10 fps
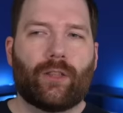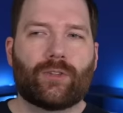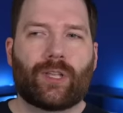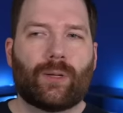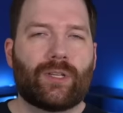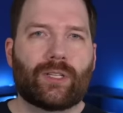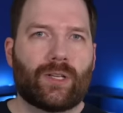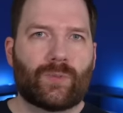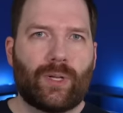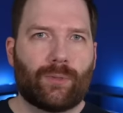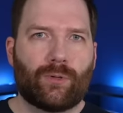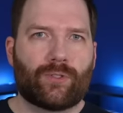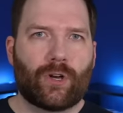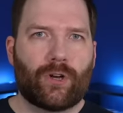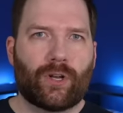And there's going to be tons of people who
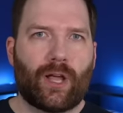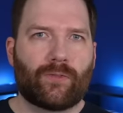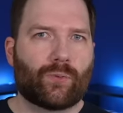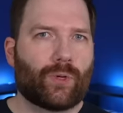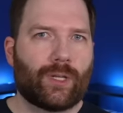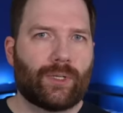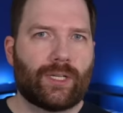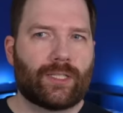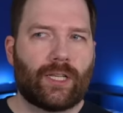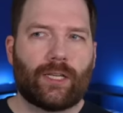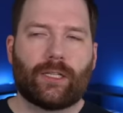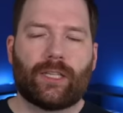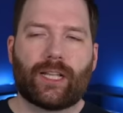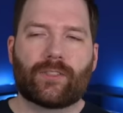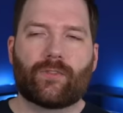turn it off 20 minutes in, and
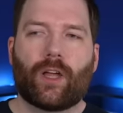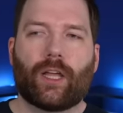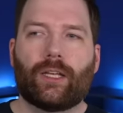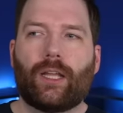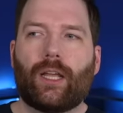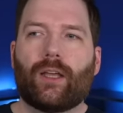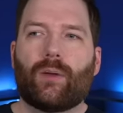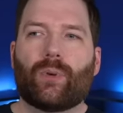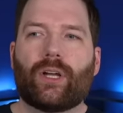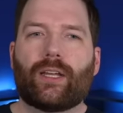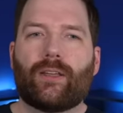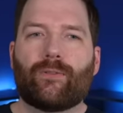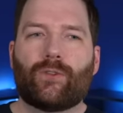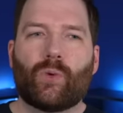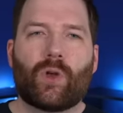that's fine. But
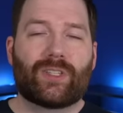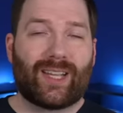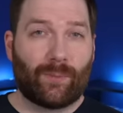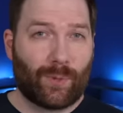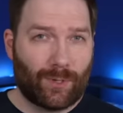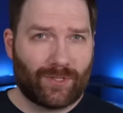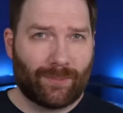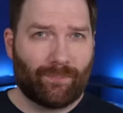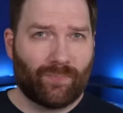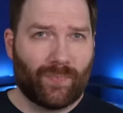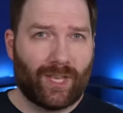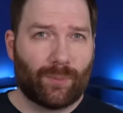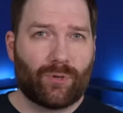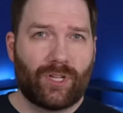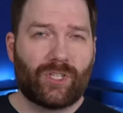if you are the type of person that
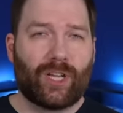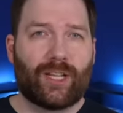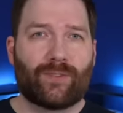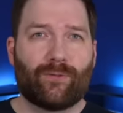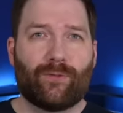appreciates